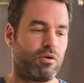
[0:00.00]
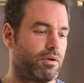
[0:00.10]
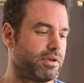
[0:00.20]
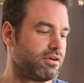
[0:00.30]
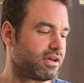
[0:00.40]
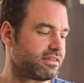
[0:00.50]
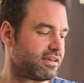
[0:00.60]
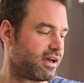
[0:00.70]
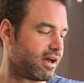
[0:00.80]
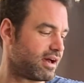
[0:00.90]
When we look at
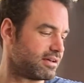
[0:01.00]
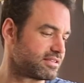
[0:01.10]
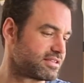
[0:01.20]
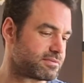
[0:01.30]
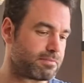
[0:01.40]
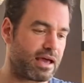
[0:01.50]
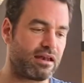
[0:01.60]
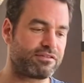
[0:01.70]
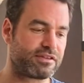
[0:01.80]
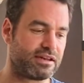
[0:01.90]
the
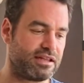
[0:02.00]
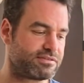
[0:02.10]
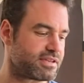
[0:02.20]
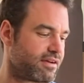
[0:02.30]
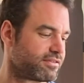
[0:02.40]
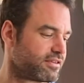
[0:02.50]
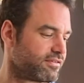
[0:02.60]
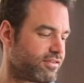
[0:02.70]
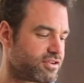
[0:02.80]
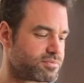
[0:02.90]
smell of the leaves after the
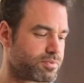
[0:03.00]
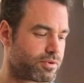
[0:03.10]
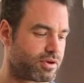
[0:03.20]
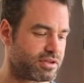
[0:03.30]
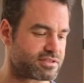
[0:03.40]
first brewing,